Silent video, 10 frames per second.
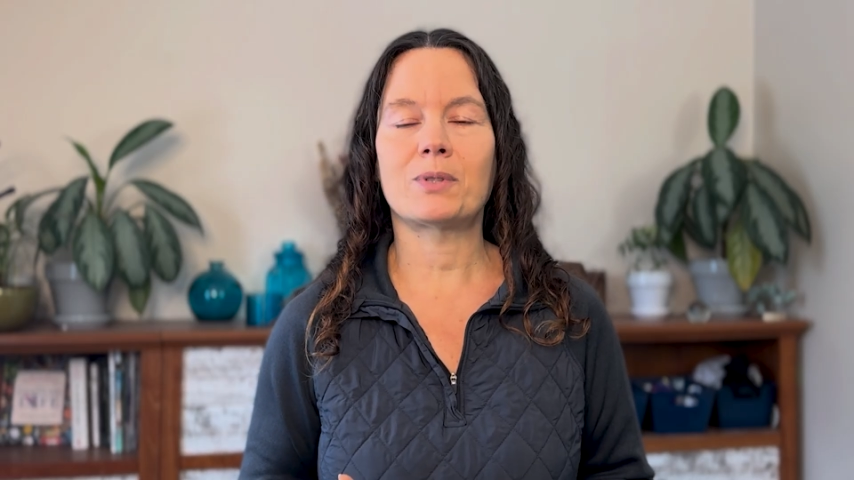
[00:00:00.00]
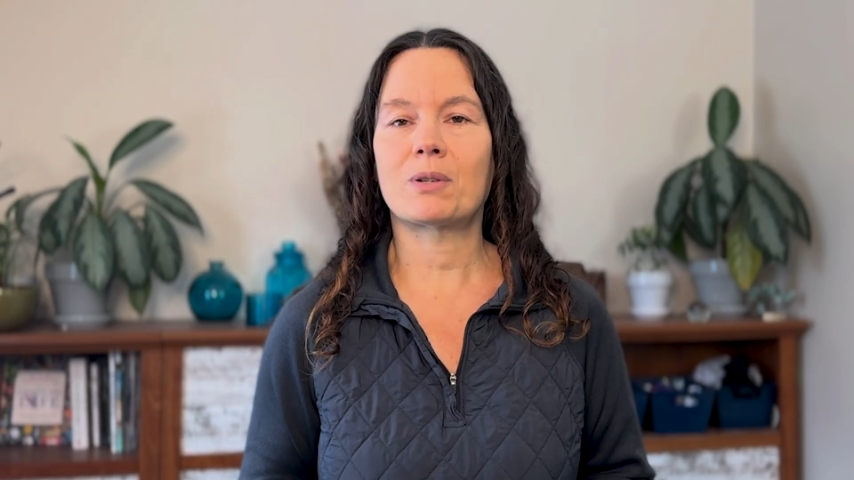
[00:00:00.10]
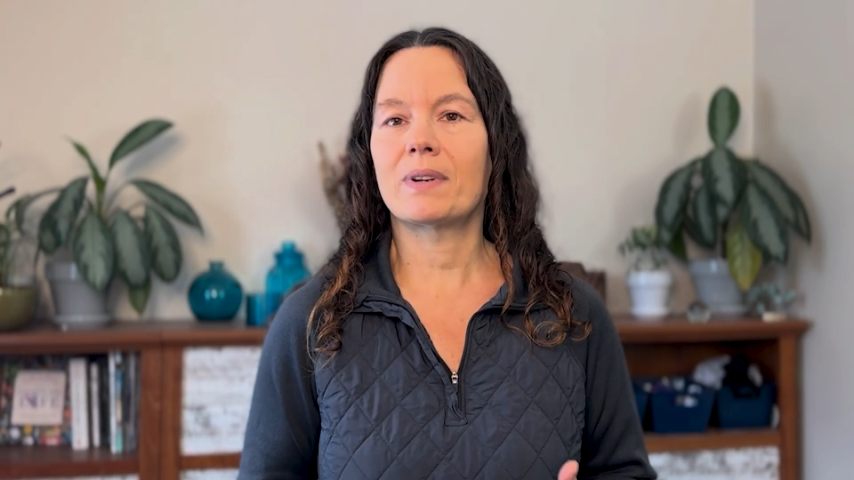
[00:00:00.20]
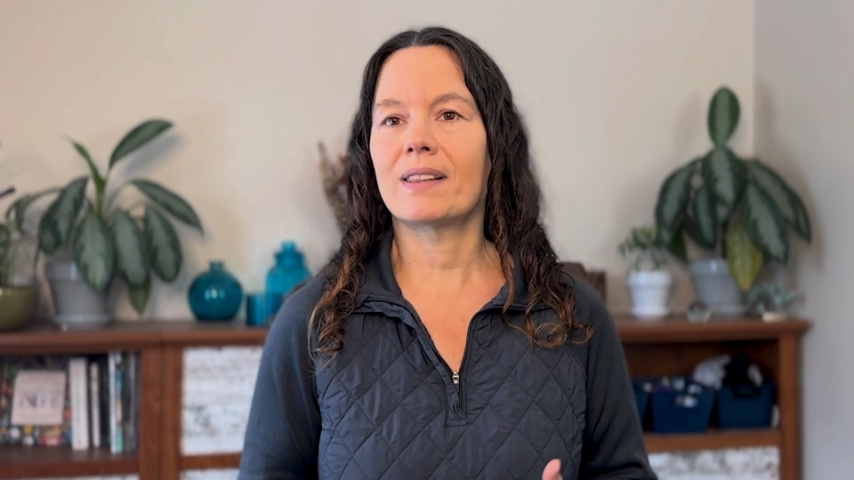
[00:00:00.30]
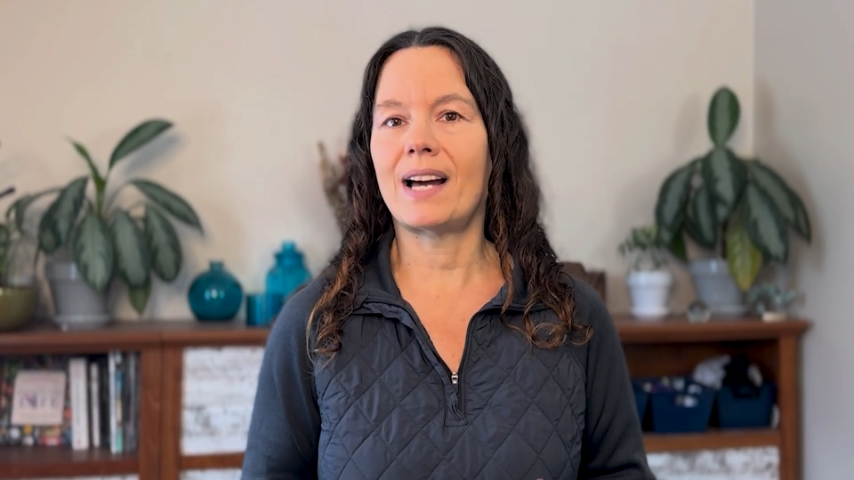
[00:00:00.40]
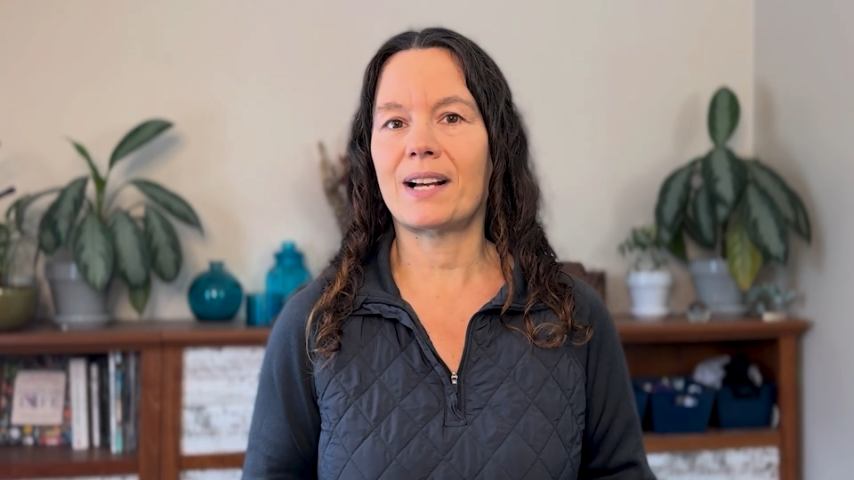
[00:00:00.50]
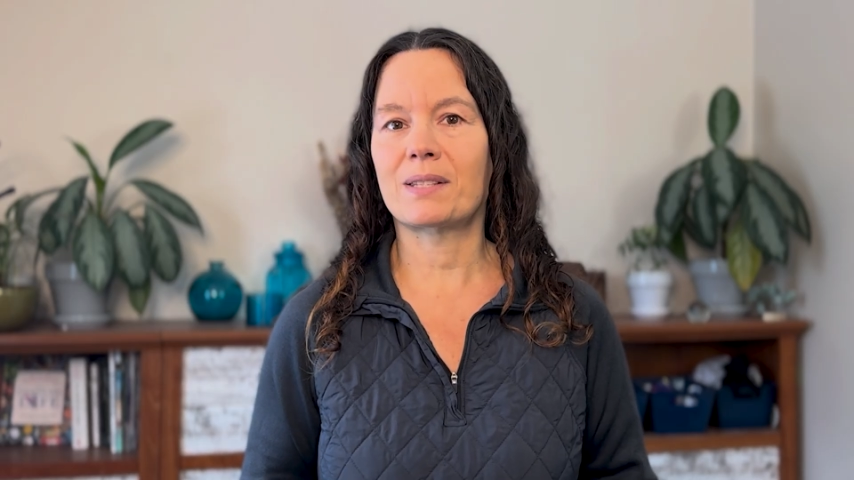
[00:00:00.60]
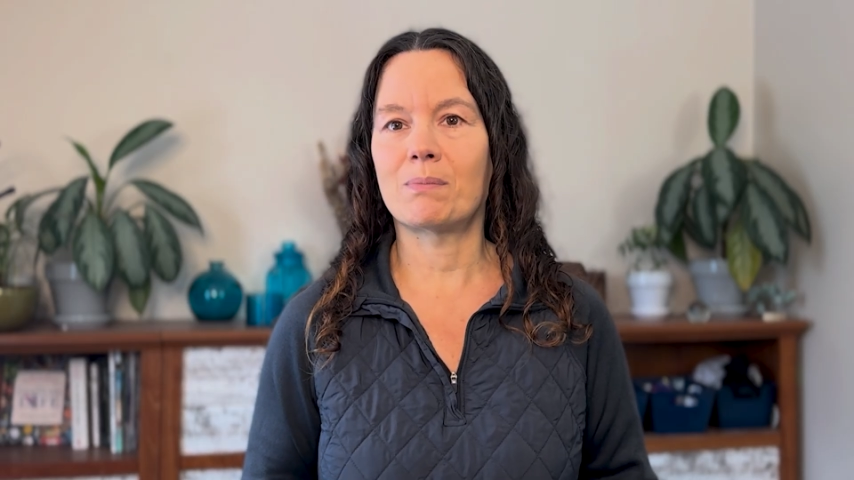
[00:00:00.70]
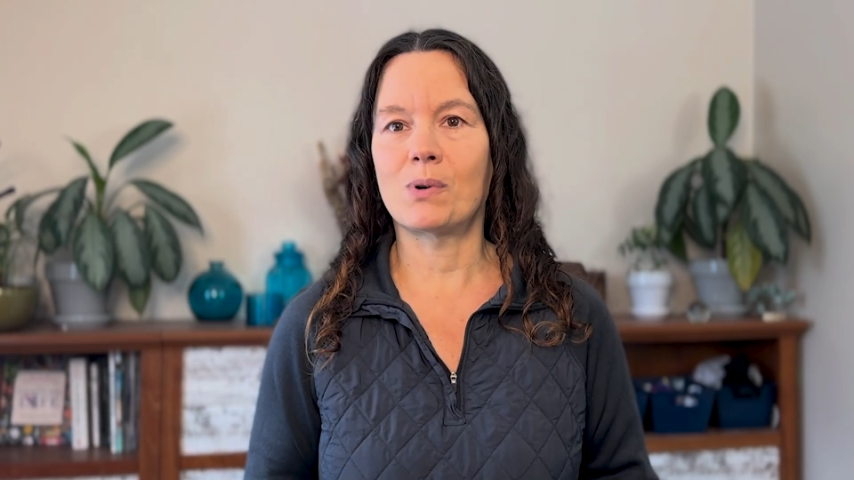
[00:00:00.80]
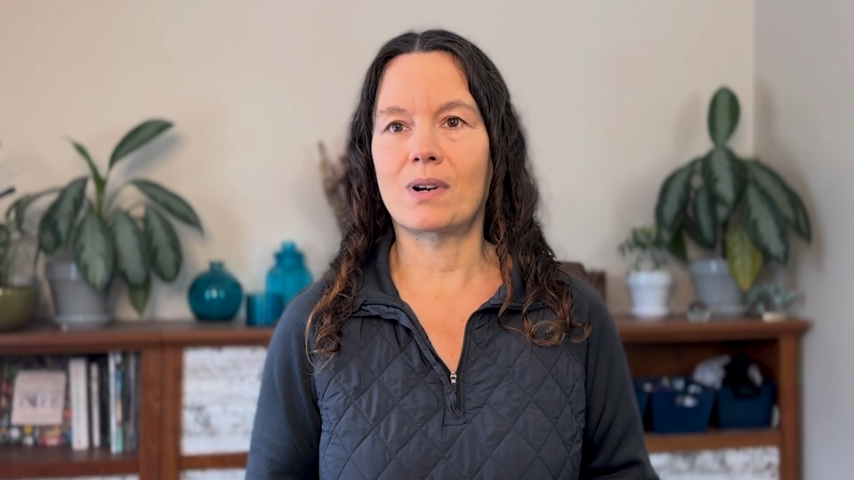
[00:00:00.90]
to
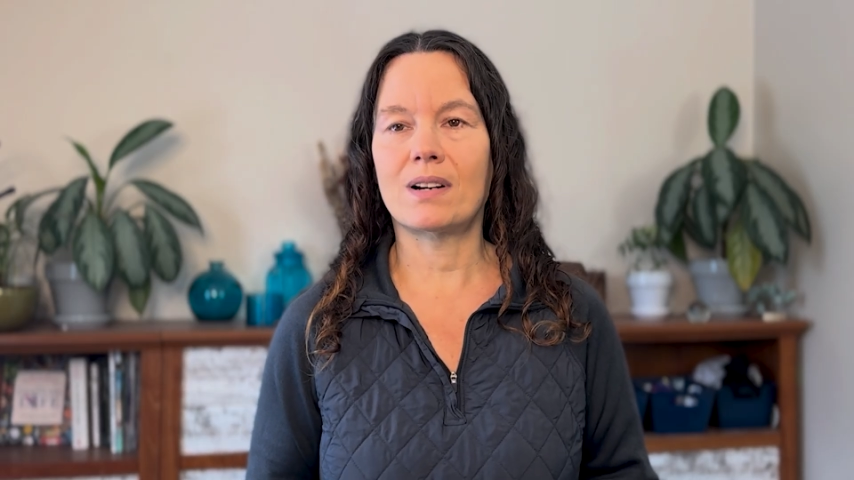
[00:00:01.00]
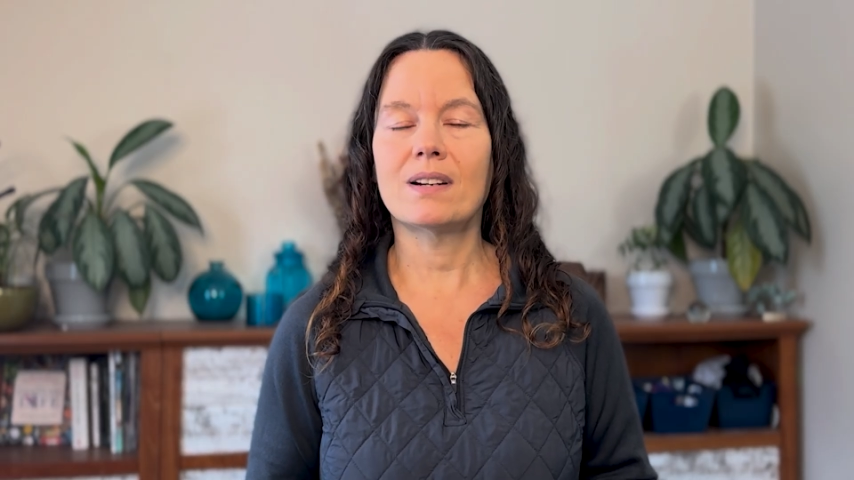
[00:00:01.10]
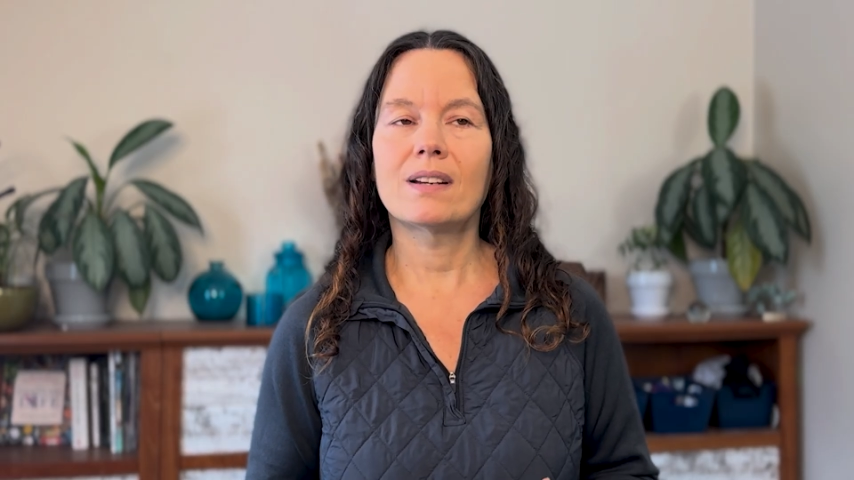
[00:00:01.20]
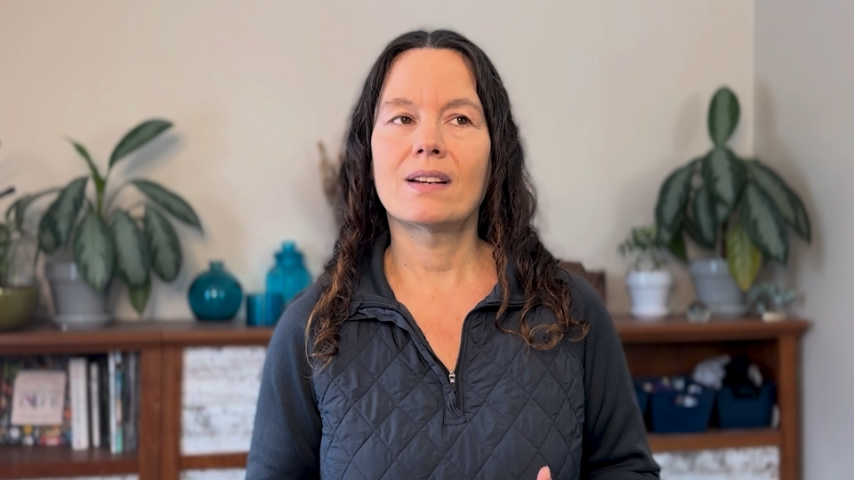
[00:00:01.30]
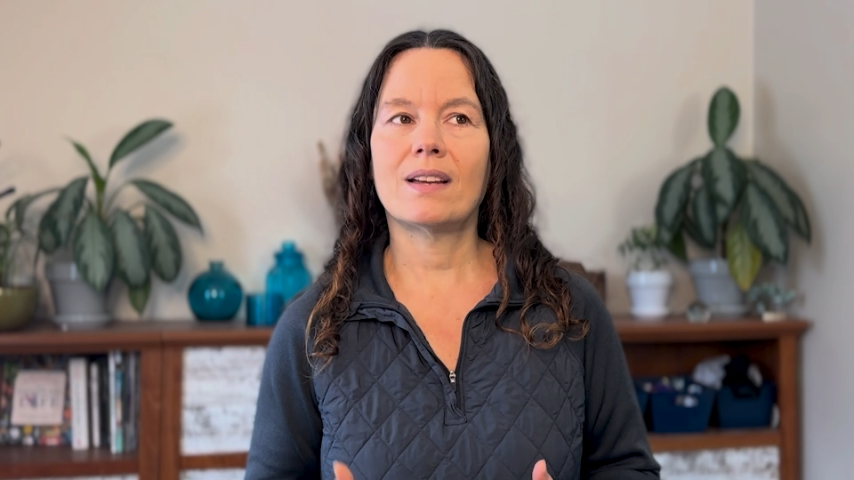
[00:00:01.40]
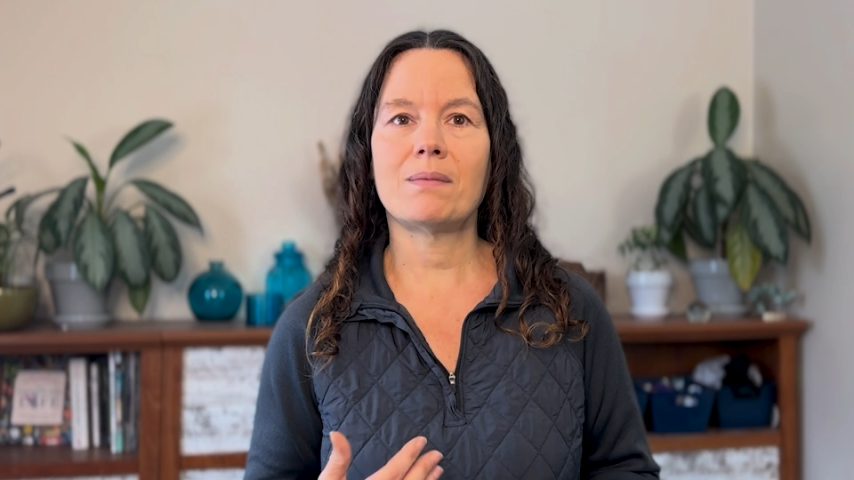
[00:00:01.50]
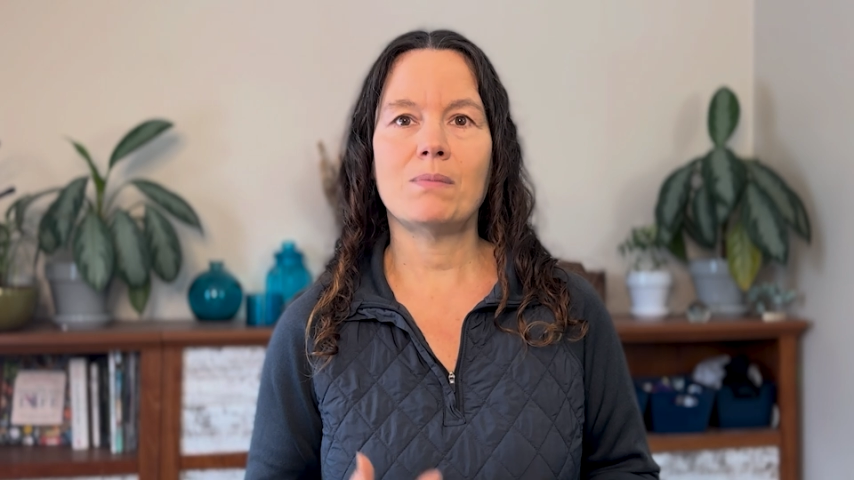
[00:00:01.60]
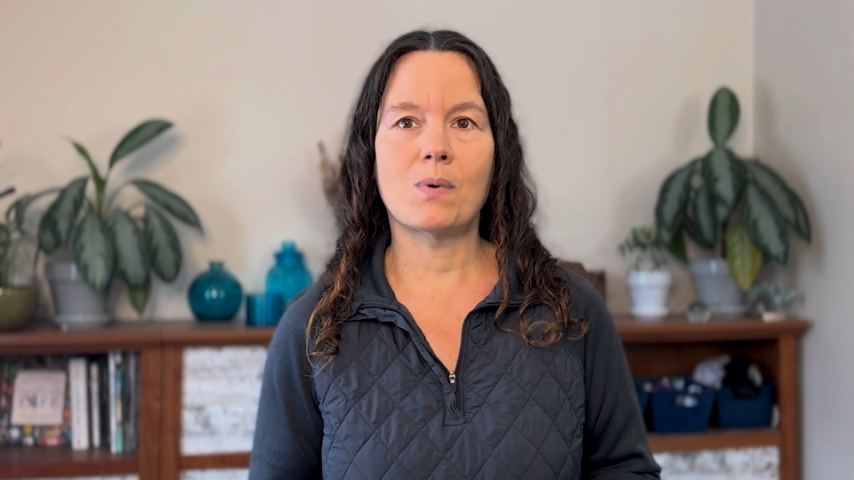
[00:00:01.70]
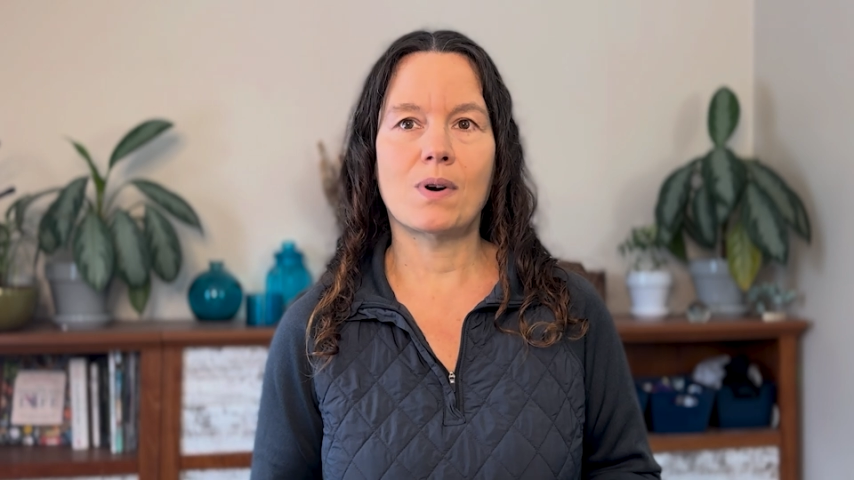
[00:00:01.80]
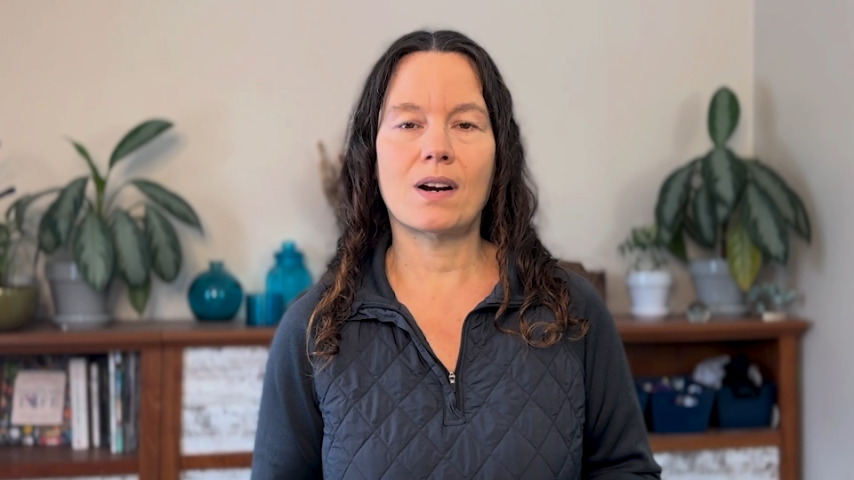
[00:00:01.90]
relax more and
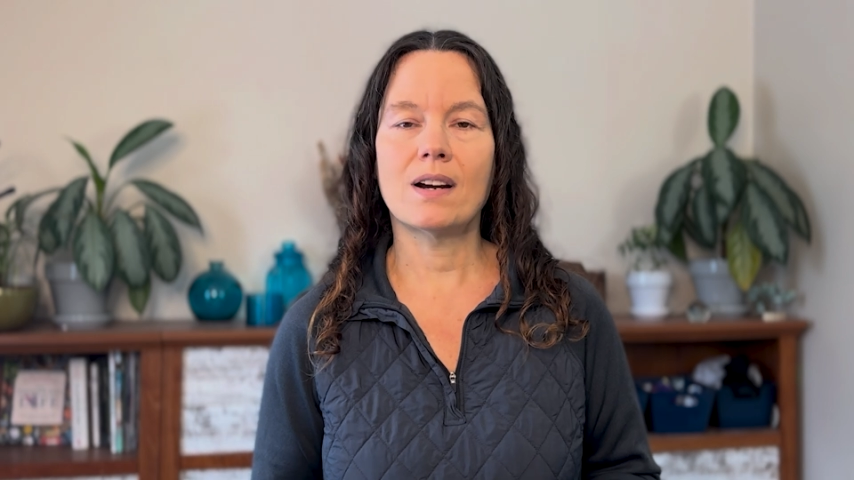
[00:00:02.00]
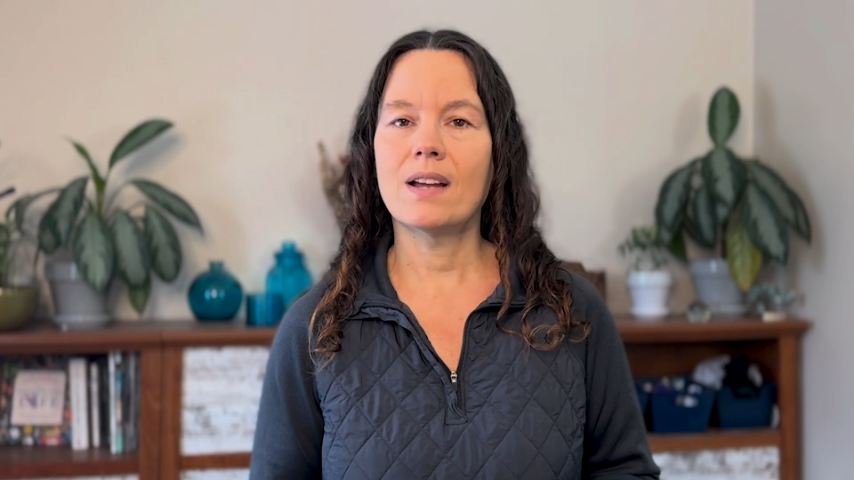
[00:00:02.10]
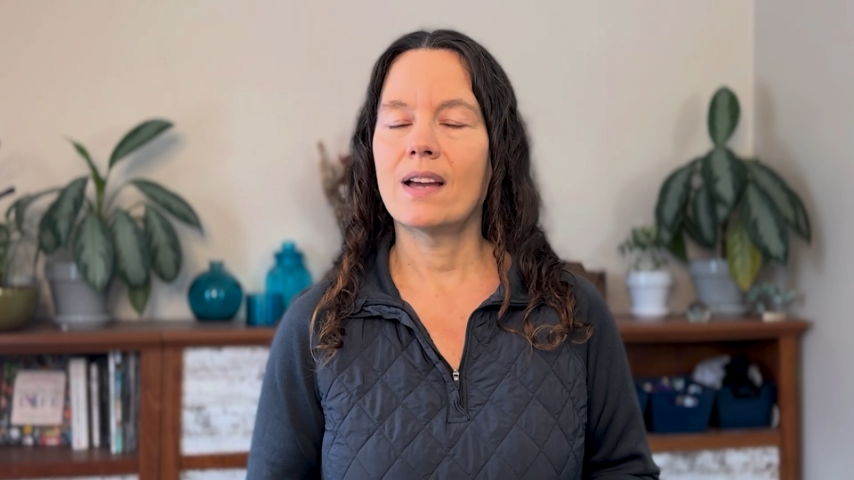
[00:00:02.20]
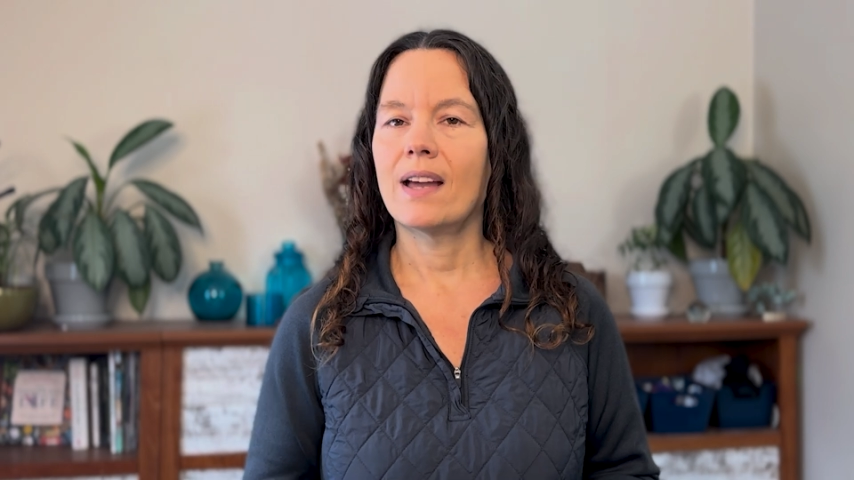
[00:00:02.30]
more,